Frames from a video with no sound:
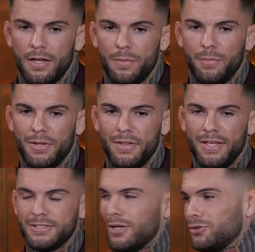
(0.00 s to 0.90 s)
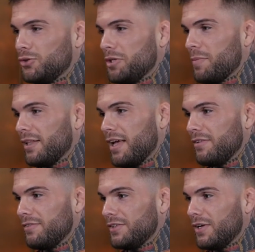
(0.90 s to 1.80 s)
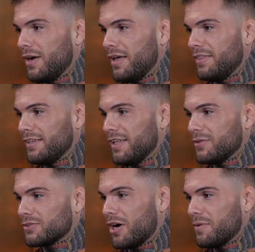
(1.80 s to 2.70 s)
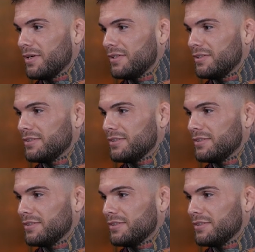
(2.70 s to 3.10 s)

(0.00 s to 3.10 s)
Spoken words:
But of the things I was doing in my life, I think that was karma.